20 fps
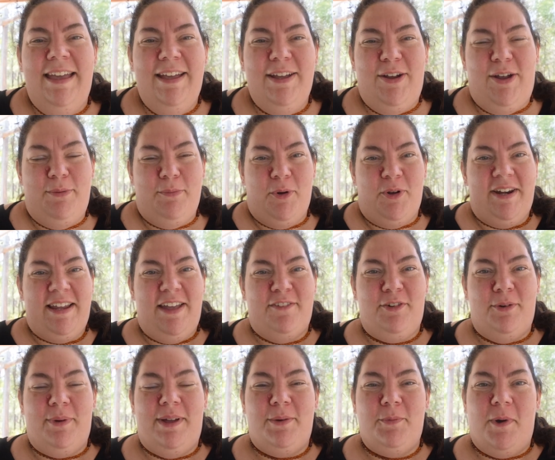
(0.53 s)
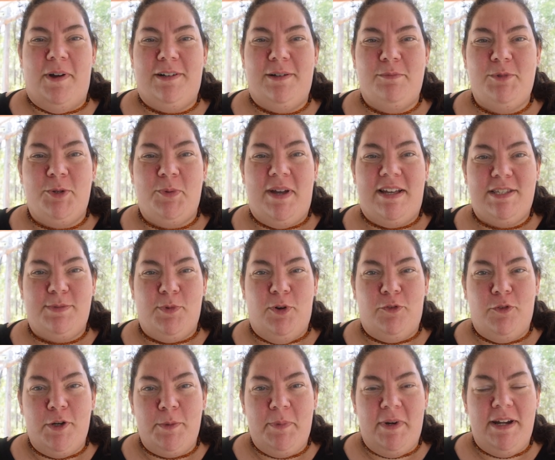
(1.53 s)
Good morning, everyone. Welcome to our small
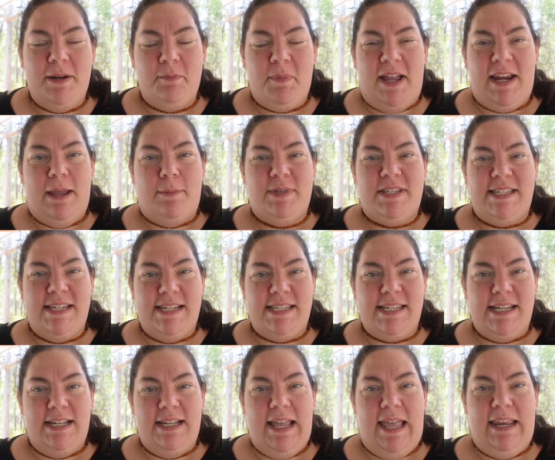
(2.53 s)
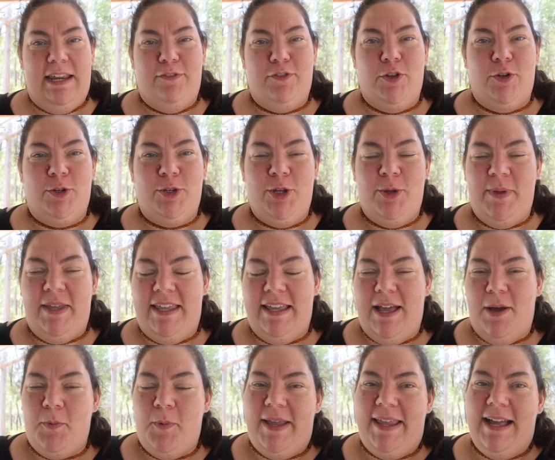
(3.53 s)
footprint. My name is Nyssa, and if you're new
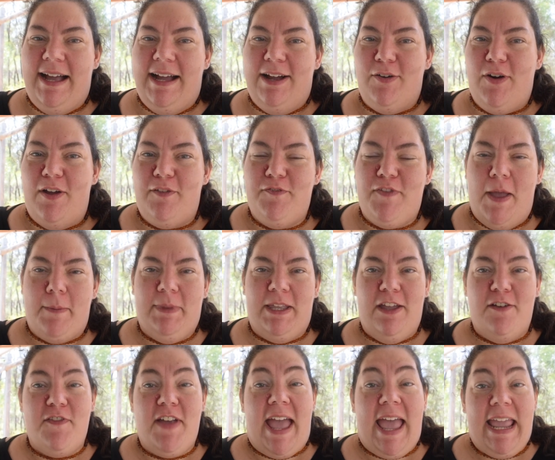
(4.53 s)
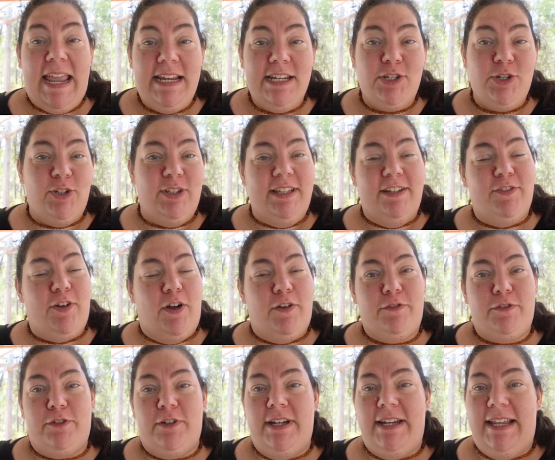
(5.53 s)
here, we are a family of eight who live
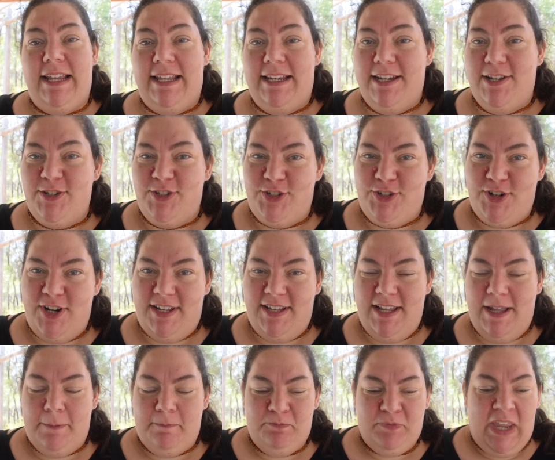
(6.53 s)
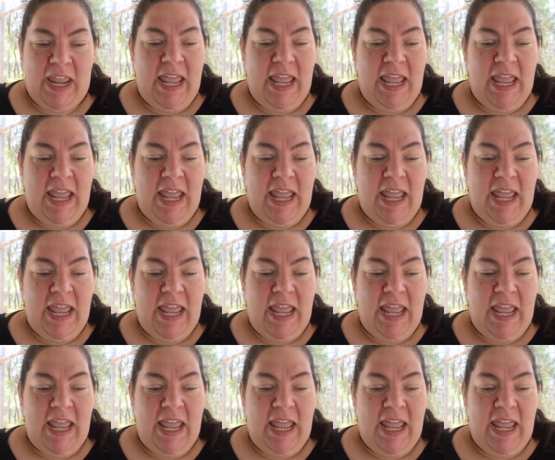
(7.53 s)
off grid in Australia.